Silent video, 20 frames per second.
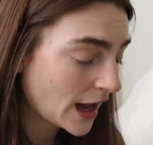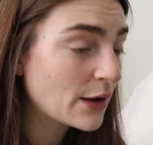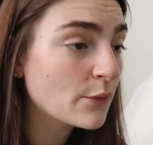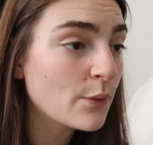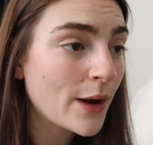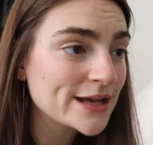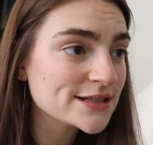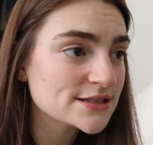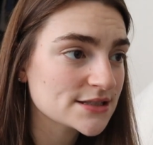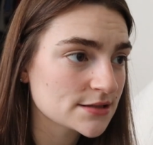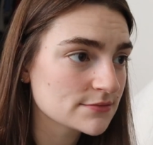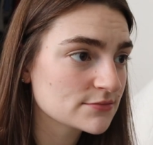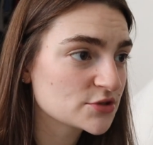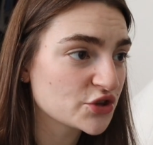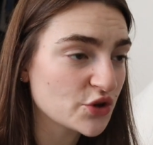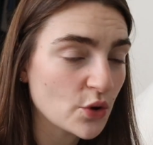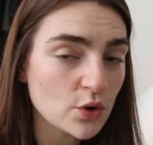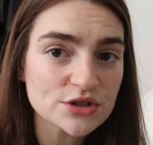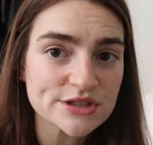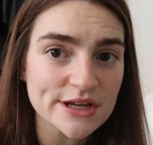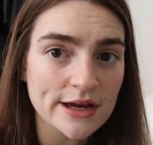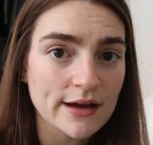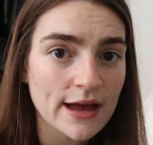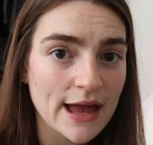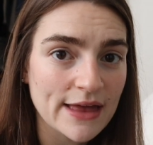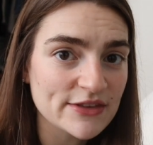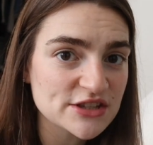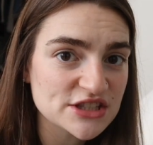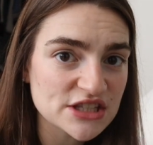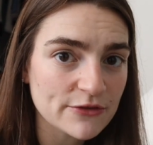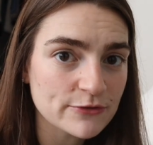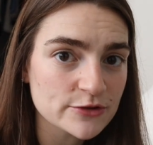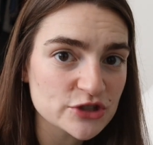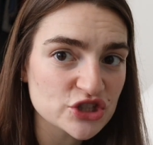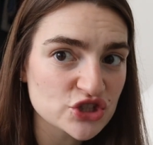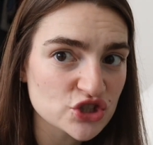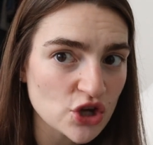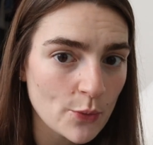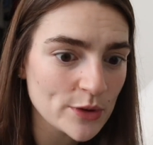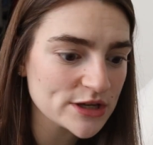I went to the Ulta and the stuff was
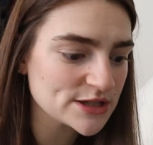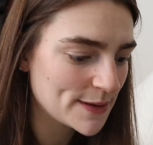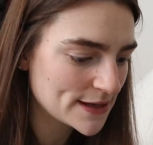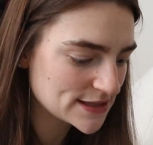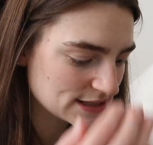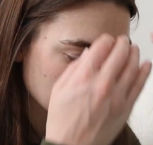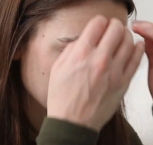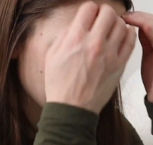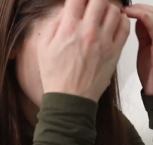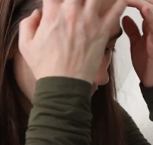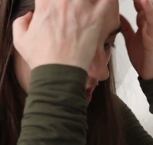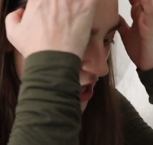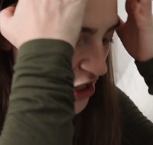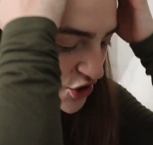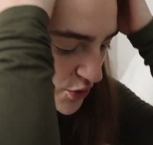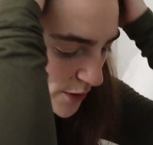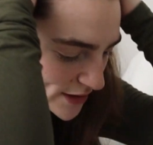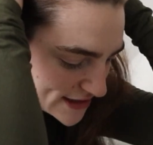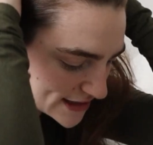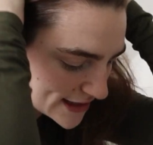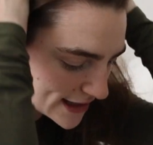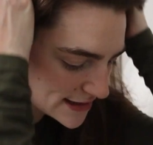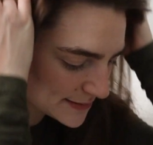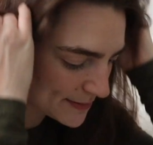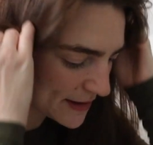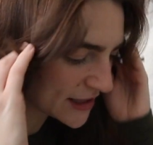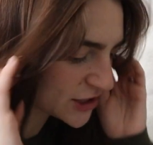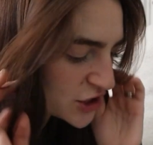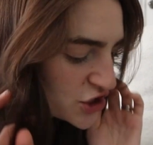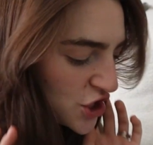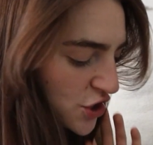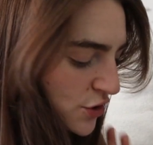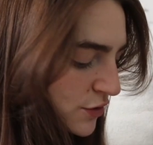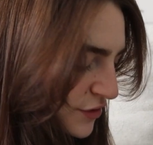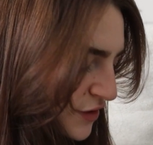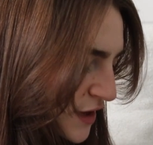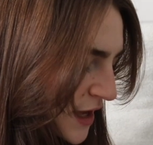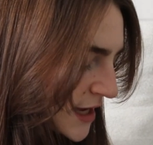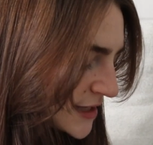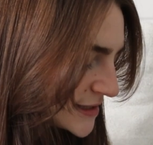so expensive. So I did end up getting two
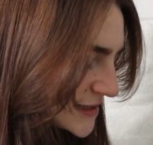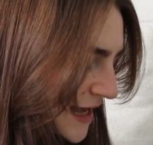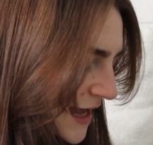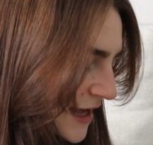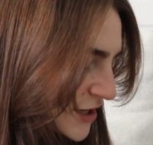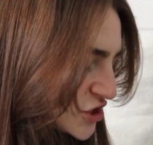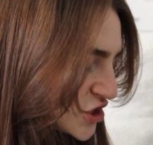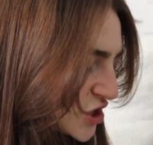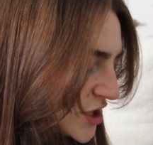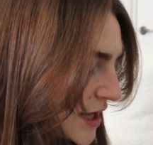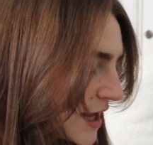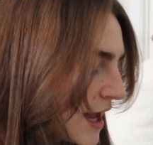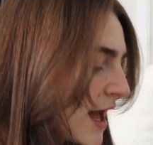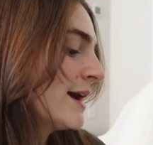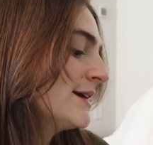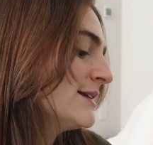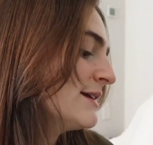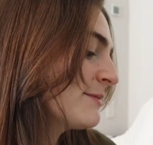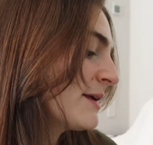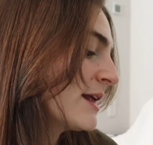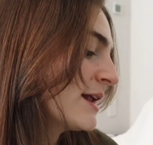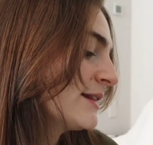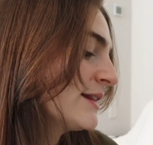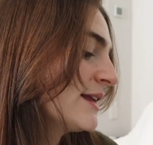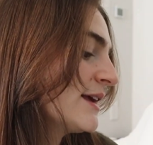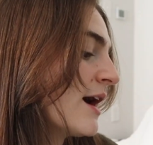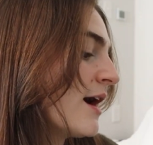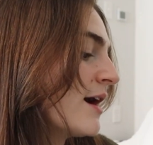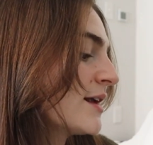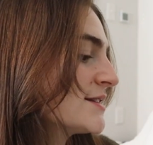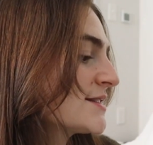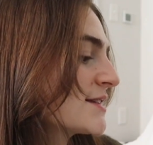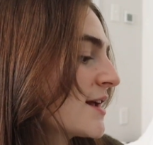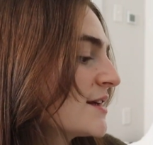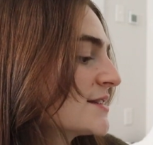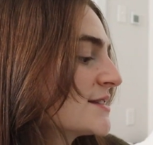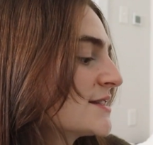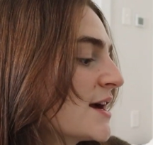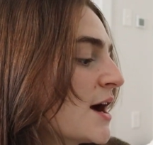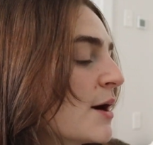things actually. I ended up getting the
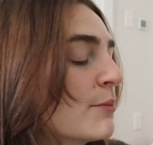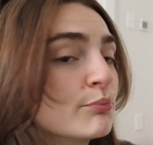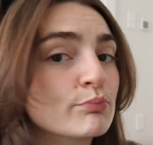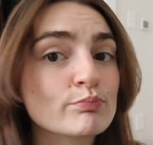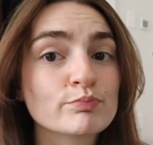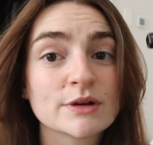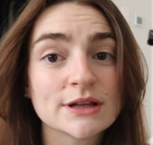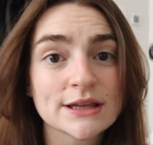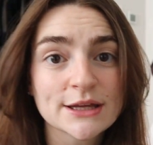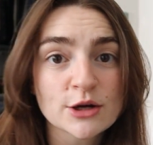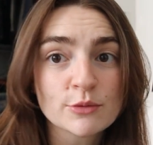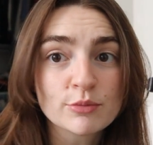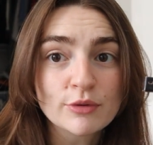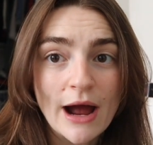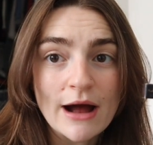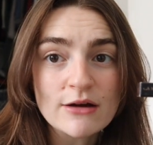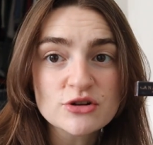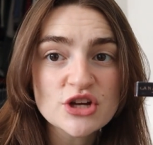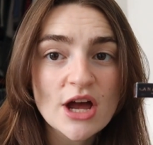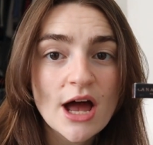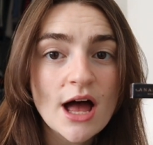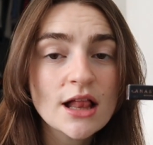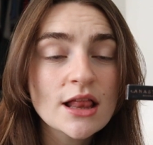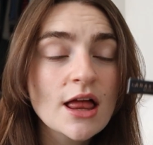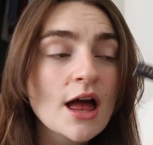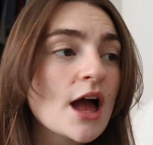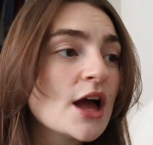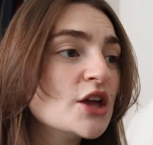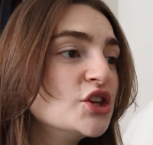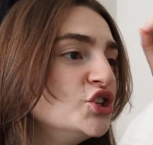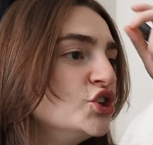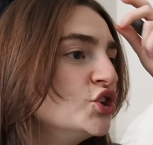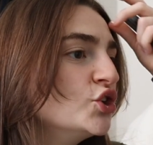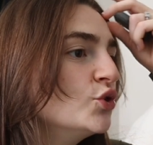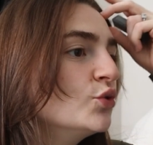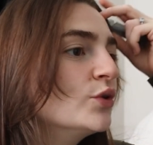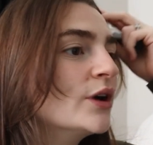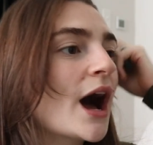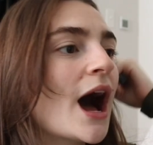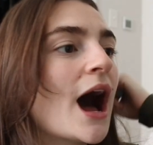Anastasia clear brow gel.
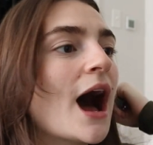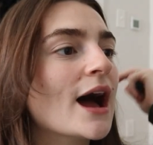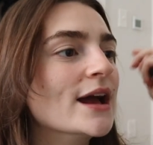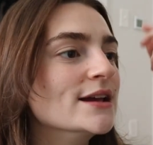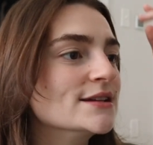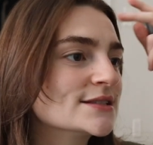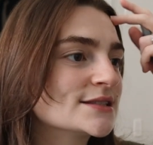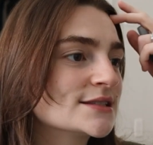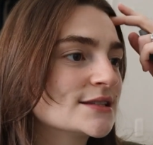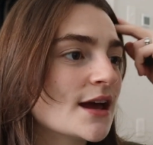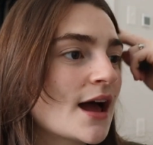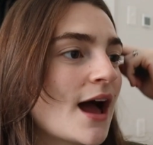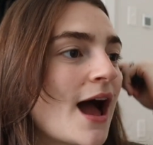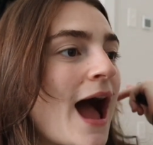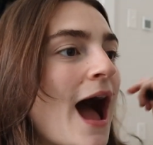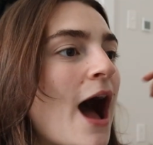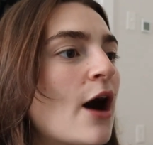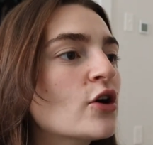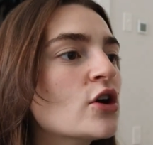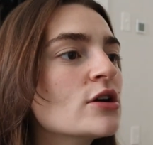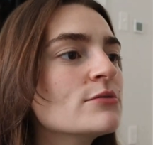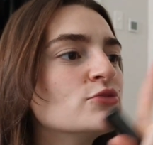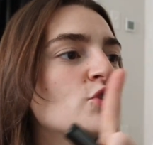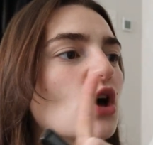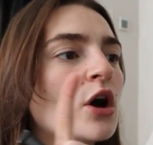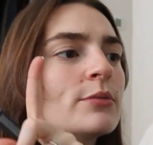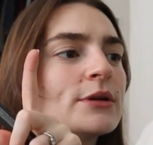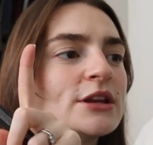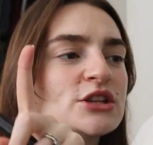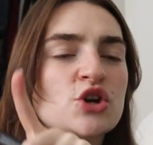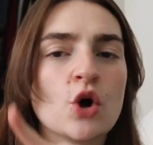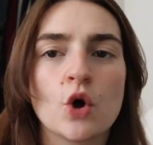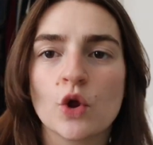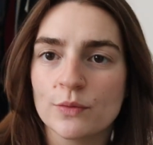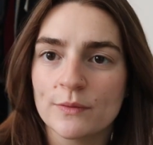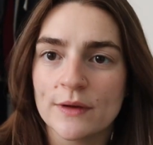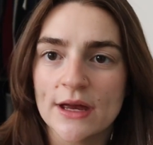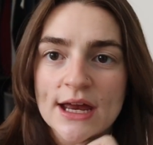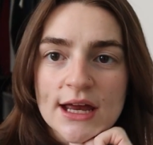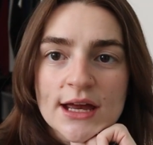You guys, how come nobody
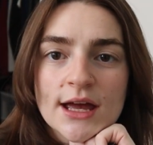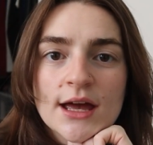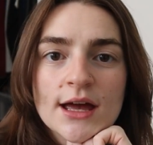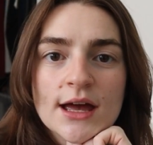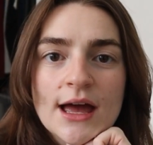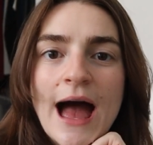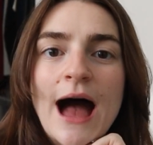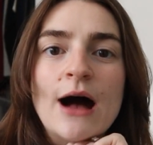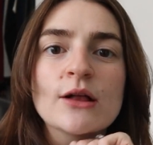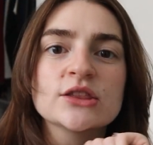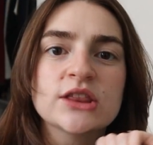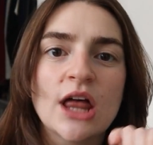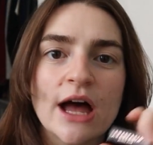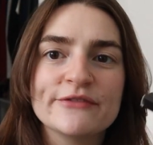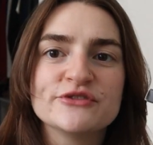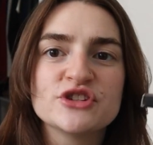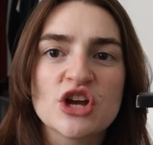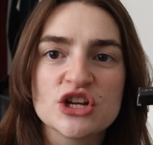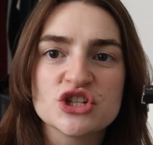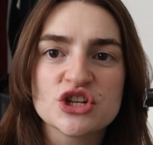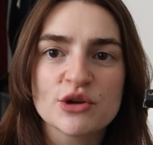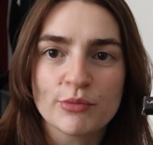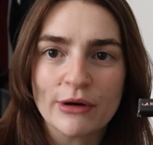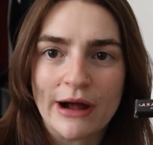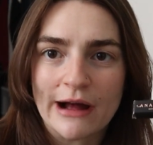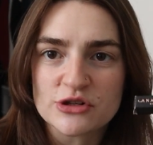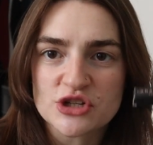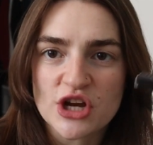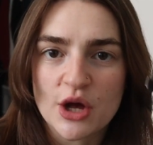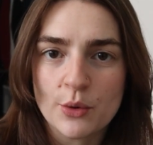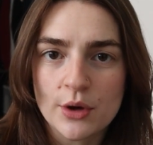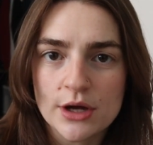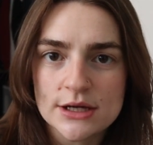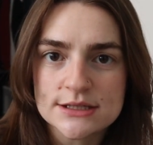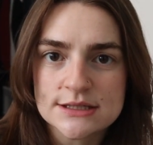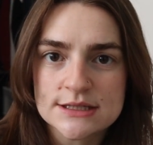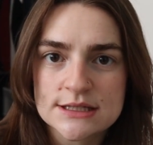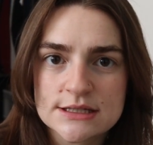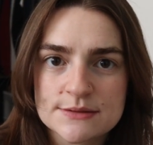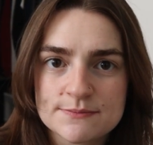told me how life-changing brow gel
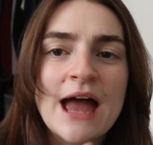was?